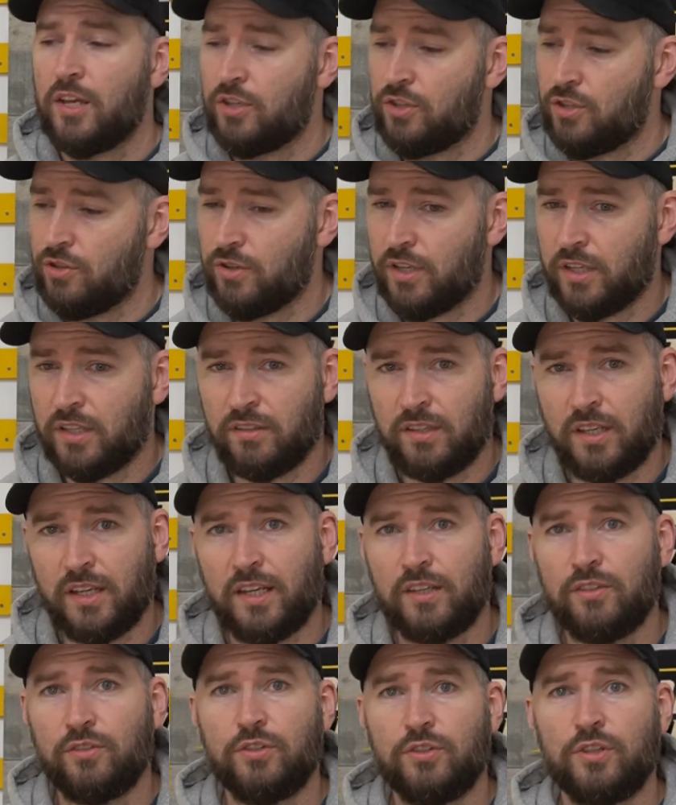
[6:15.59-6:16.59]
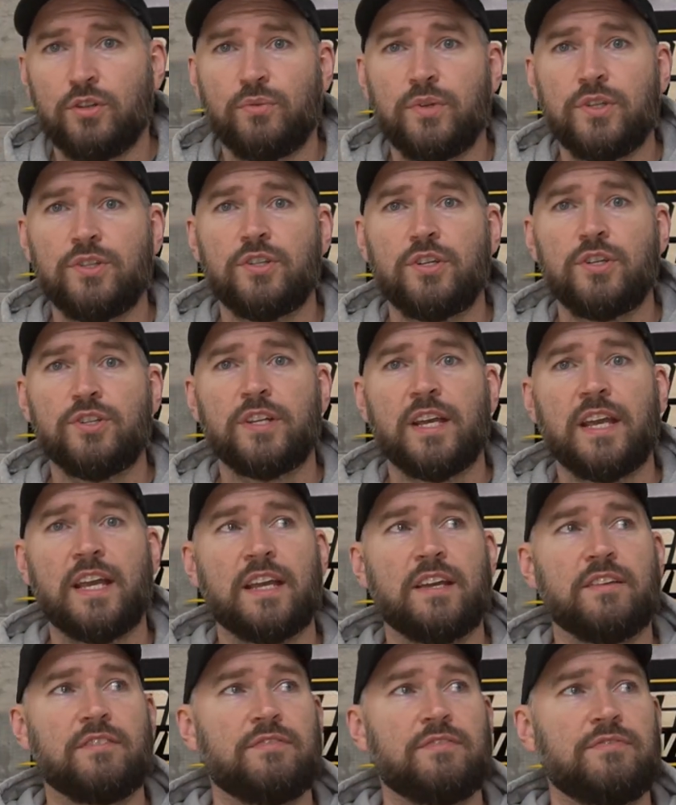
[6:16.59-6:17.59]
You can do your research
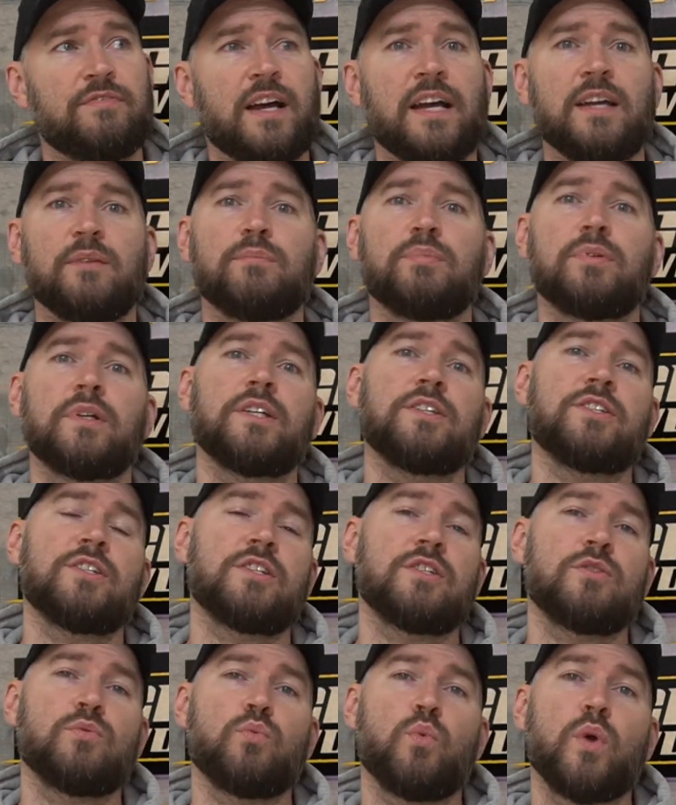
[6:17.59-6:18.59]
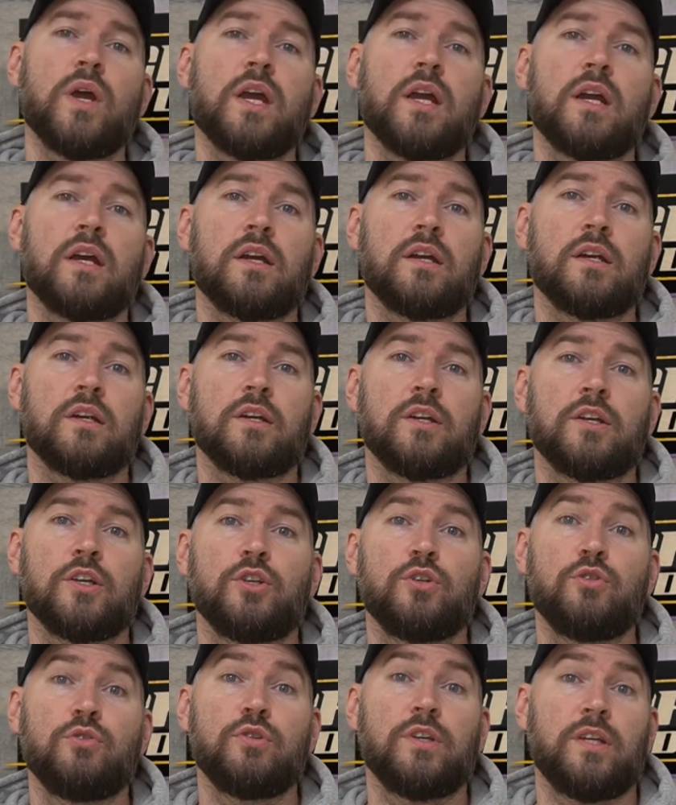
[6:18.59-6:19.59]
and find places where
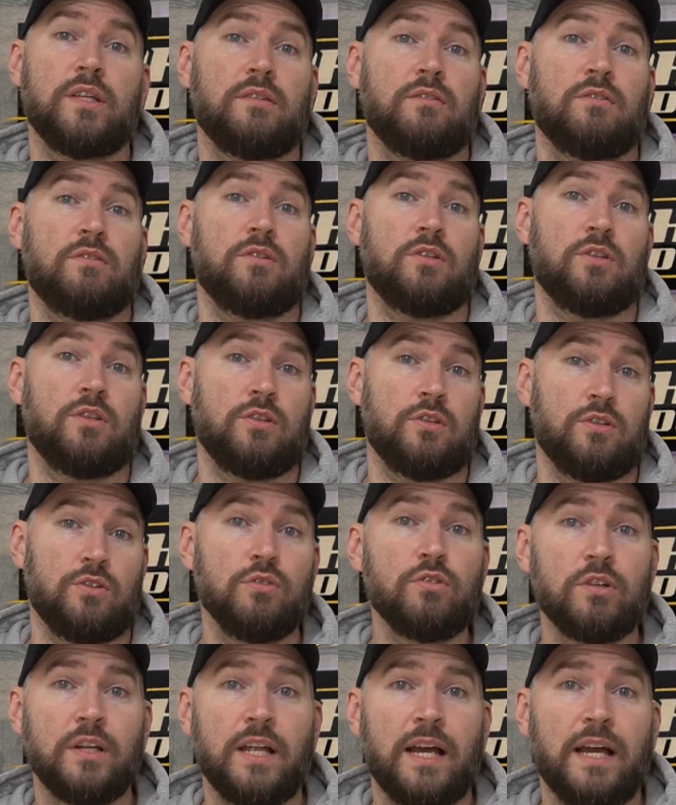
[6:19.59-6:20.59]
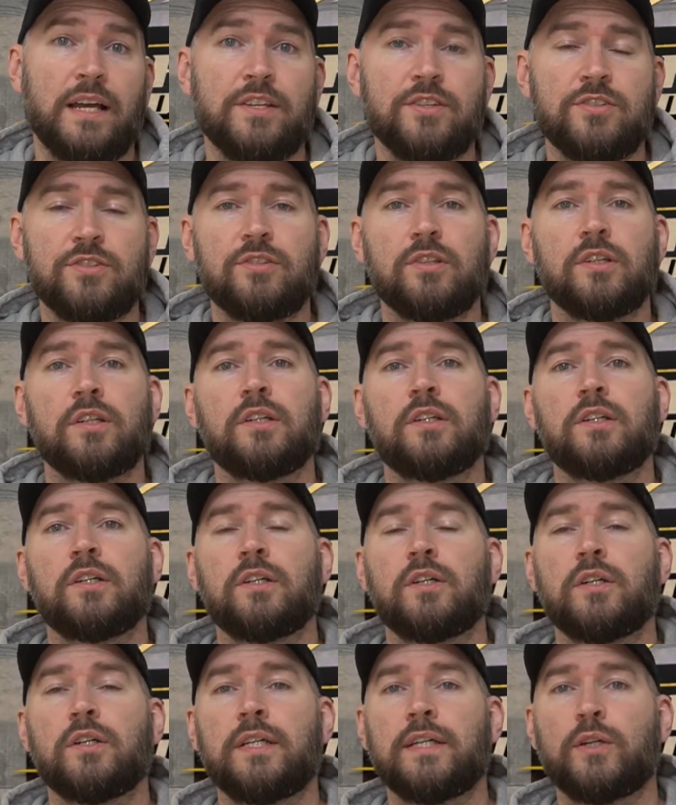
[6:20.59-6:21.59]
you can utilize the
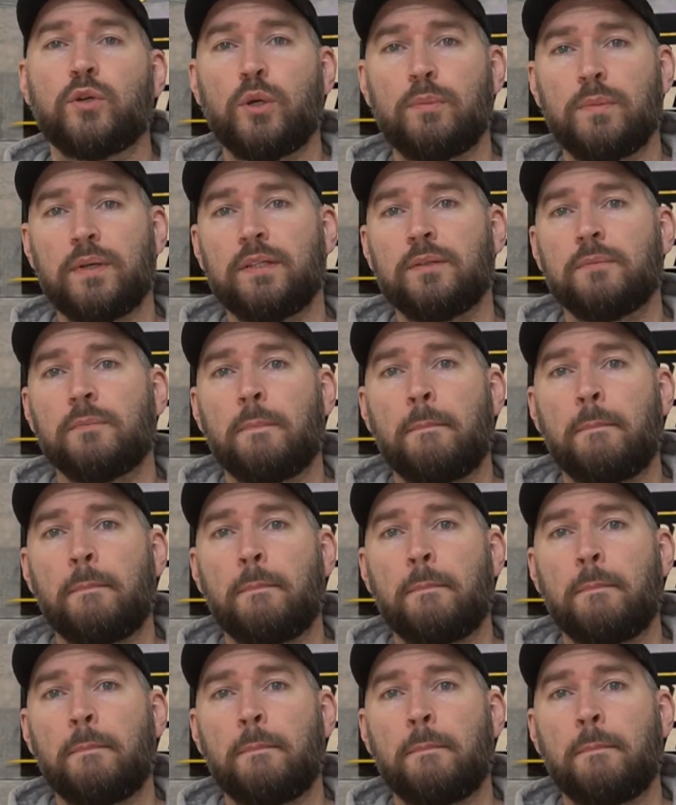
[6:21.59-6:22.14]
equipment